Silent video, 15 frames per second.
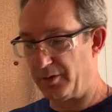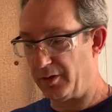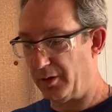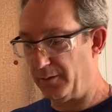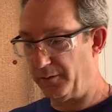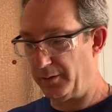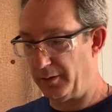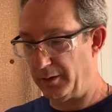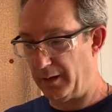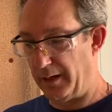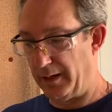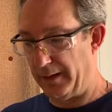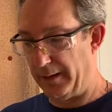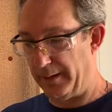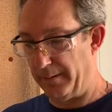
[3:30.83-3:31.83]

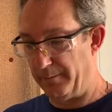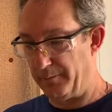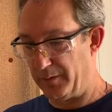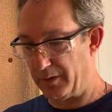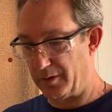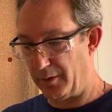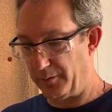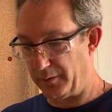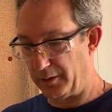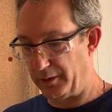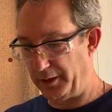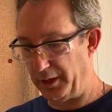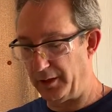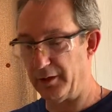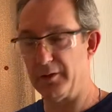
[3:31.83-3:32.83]
sulfur
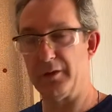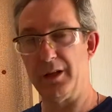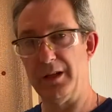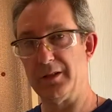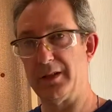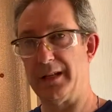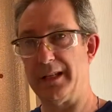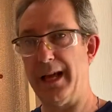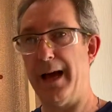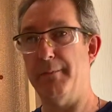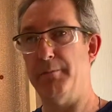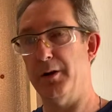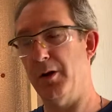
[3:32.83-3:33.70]
cleaner and things like that,